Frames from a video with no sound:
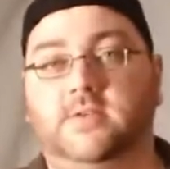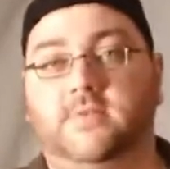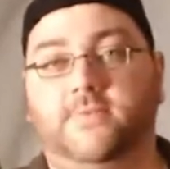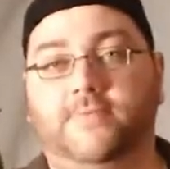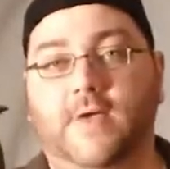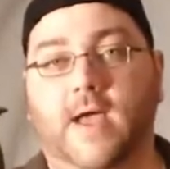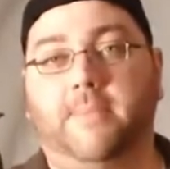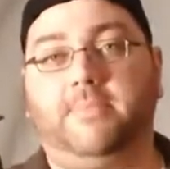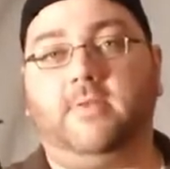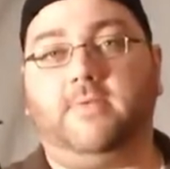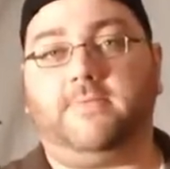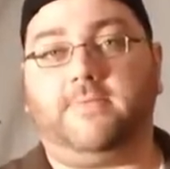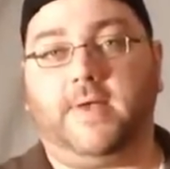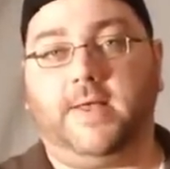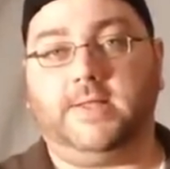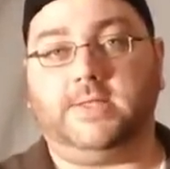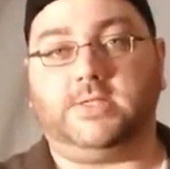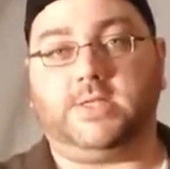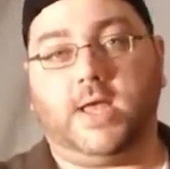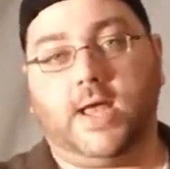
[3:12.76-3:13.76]
Fab
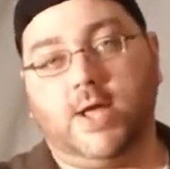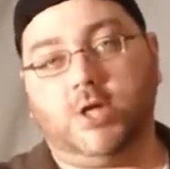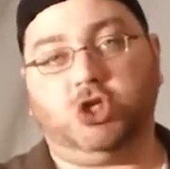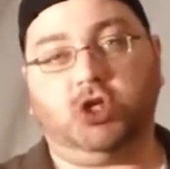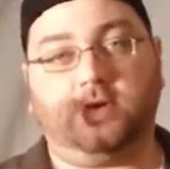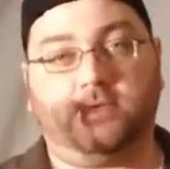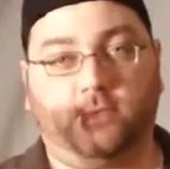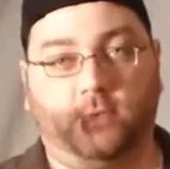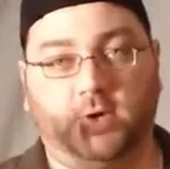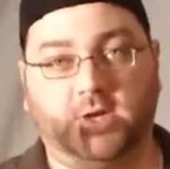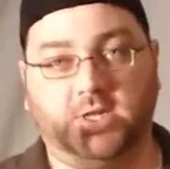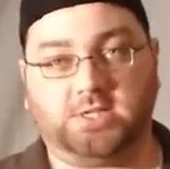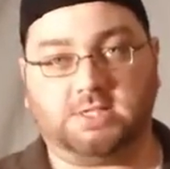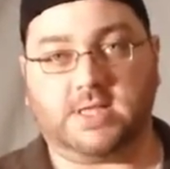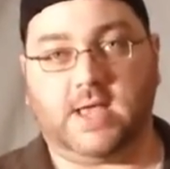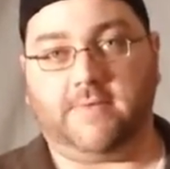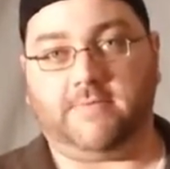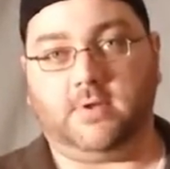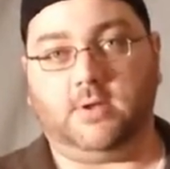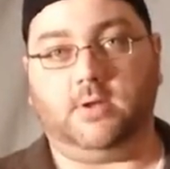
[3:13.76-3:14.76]
Defense
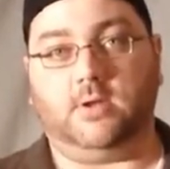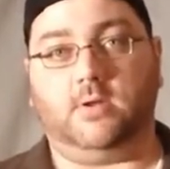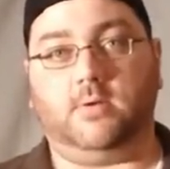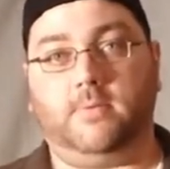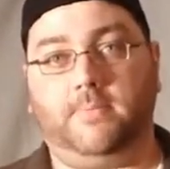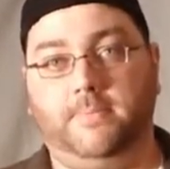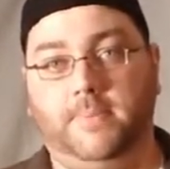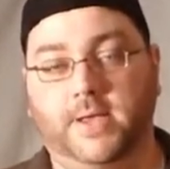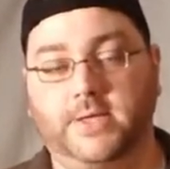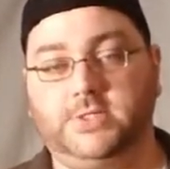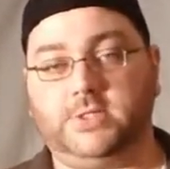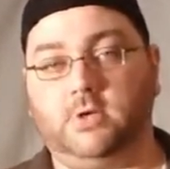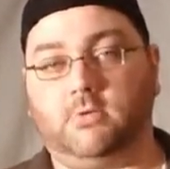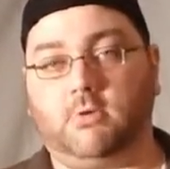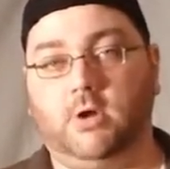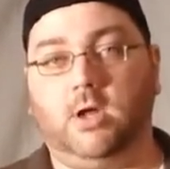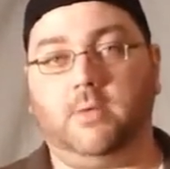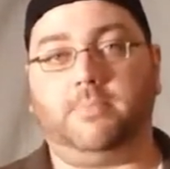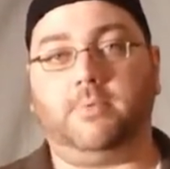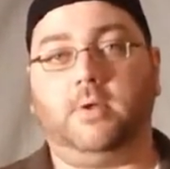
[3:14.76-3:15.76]
AG-47 pistol
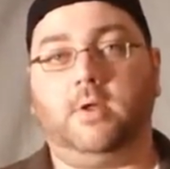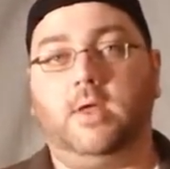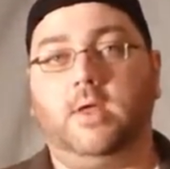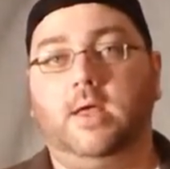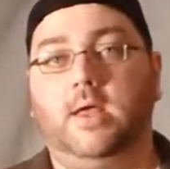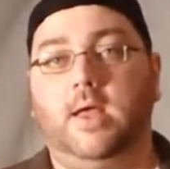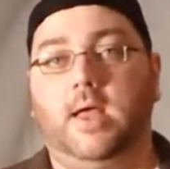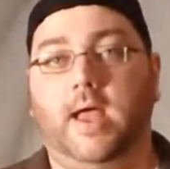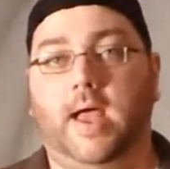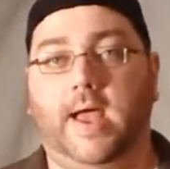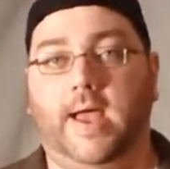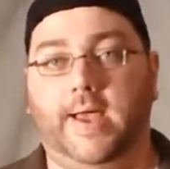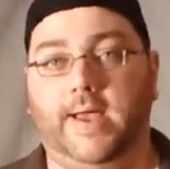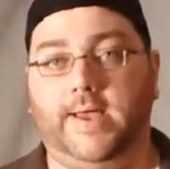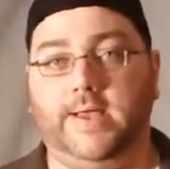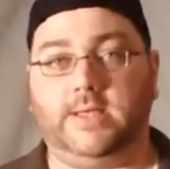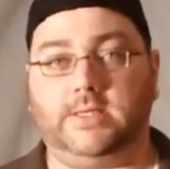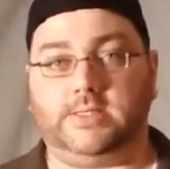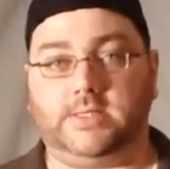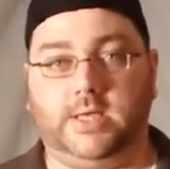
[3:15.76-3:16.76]
grip
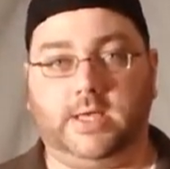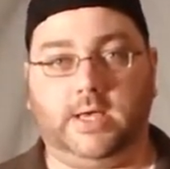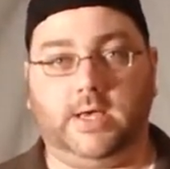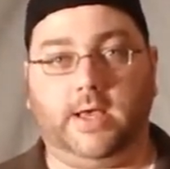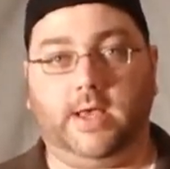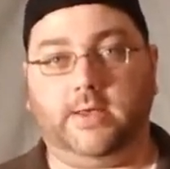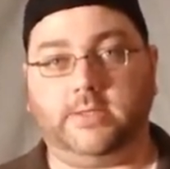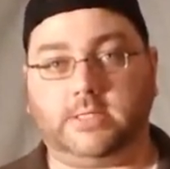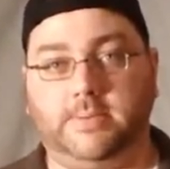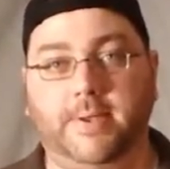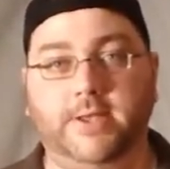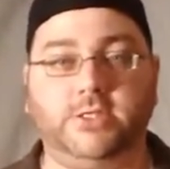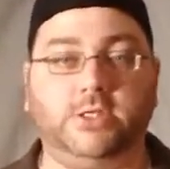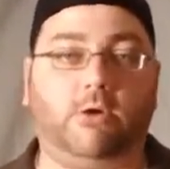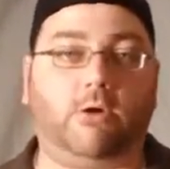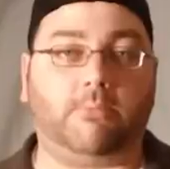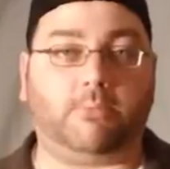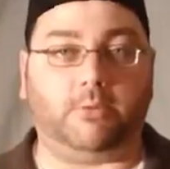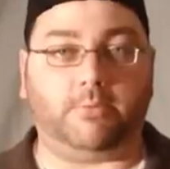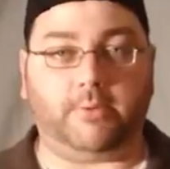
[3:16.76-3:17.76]
as a
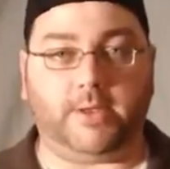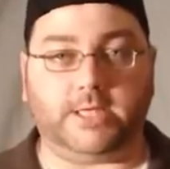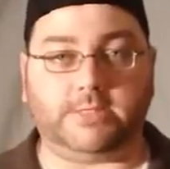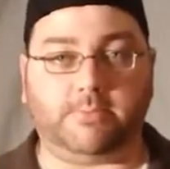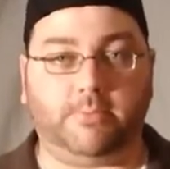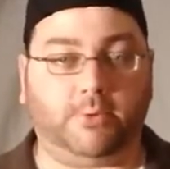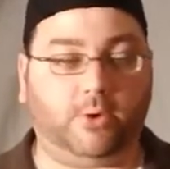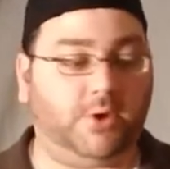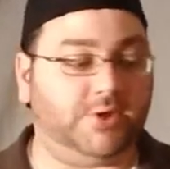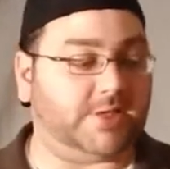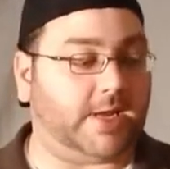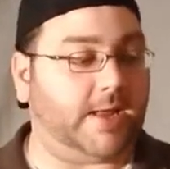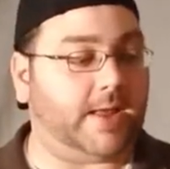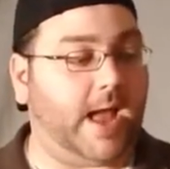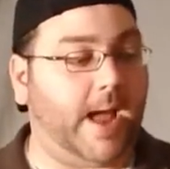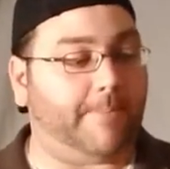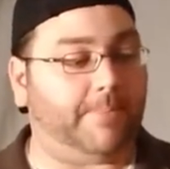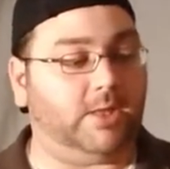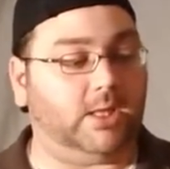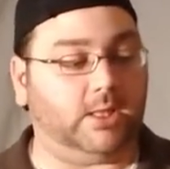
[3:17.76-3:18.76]
pistol grip replacement because I
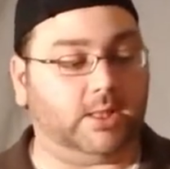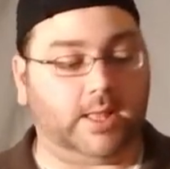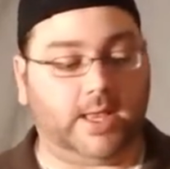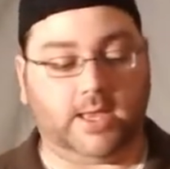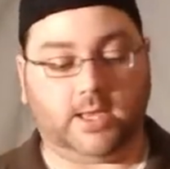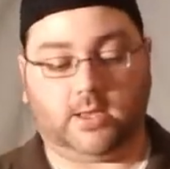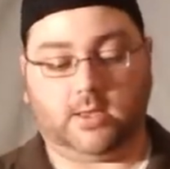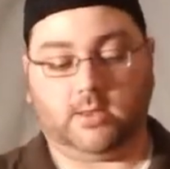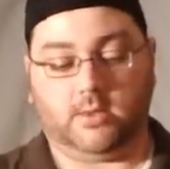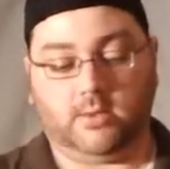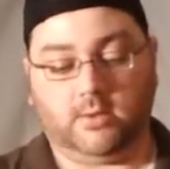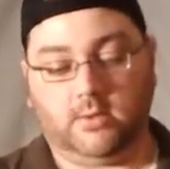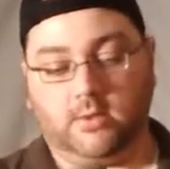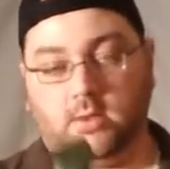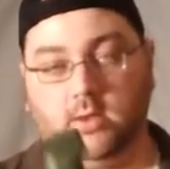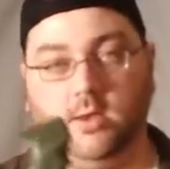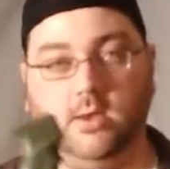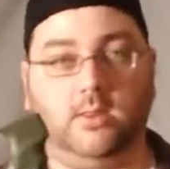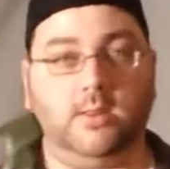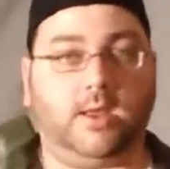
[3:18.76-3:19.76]
happen to like
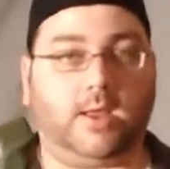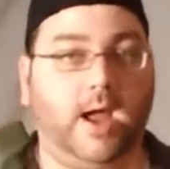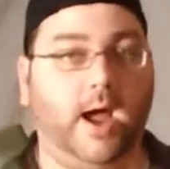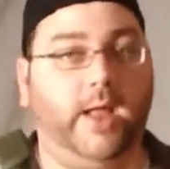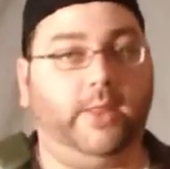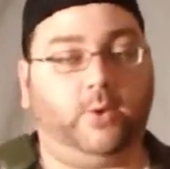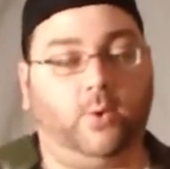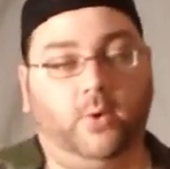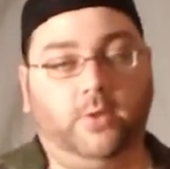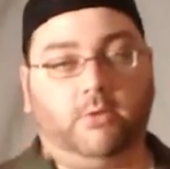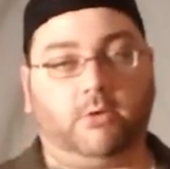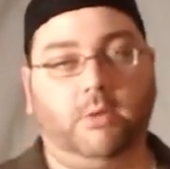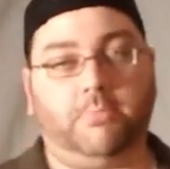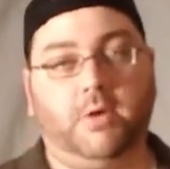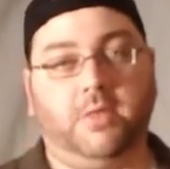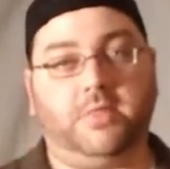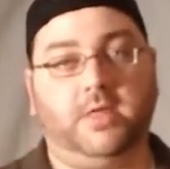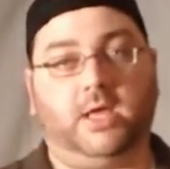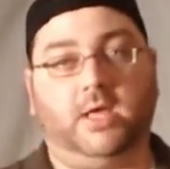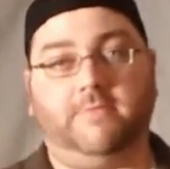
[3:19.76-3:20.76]
the contour of the grip.
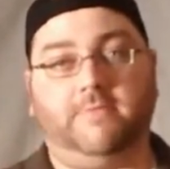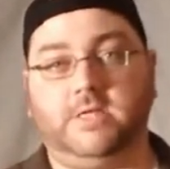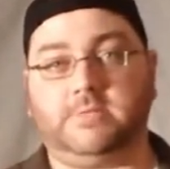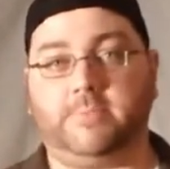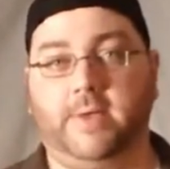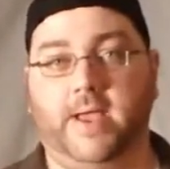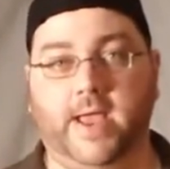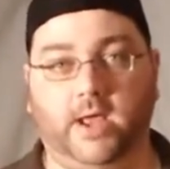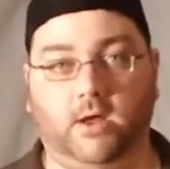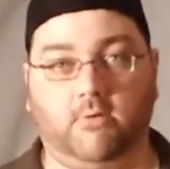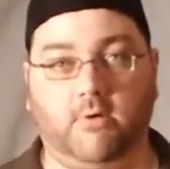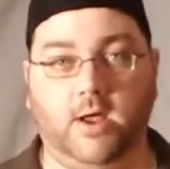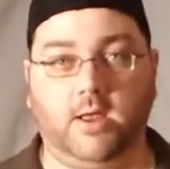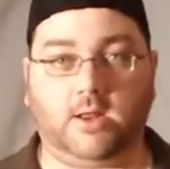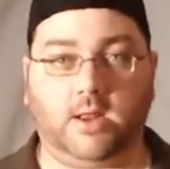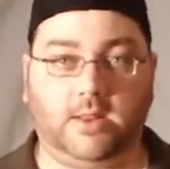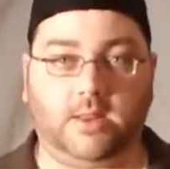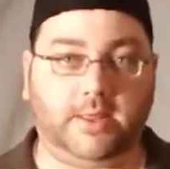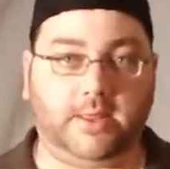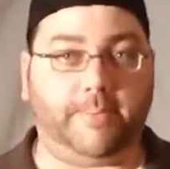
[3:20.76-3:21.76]
I think it fits my hand
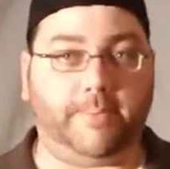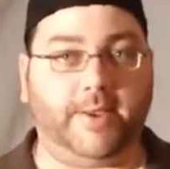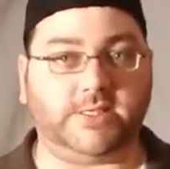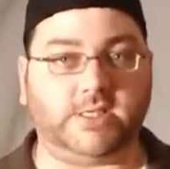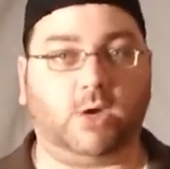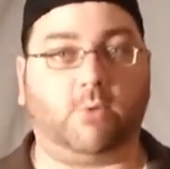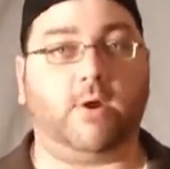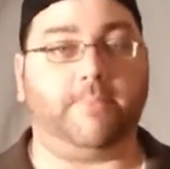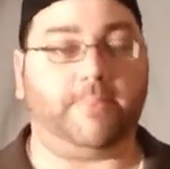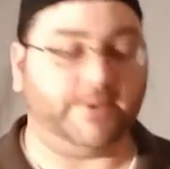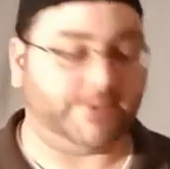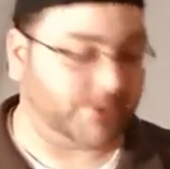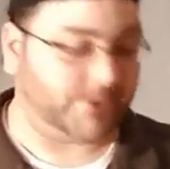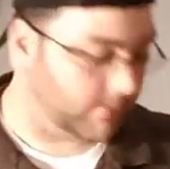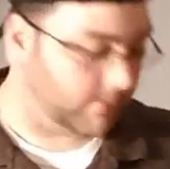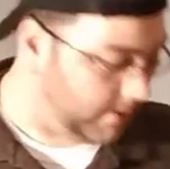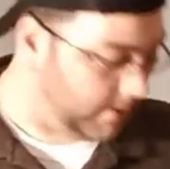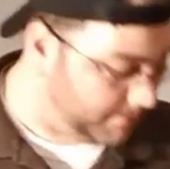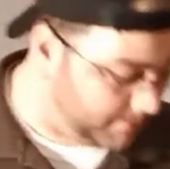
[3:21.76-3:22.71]
great, and I think it makes a great pistol grip.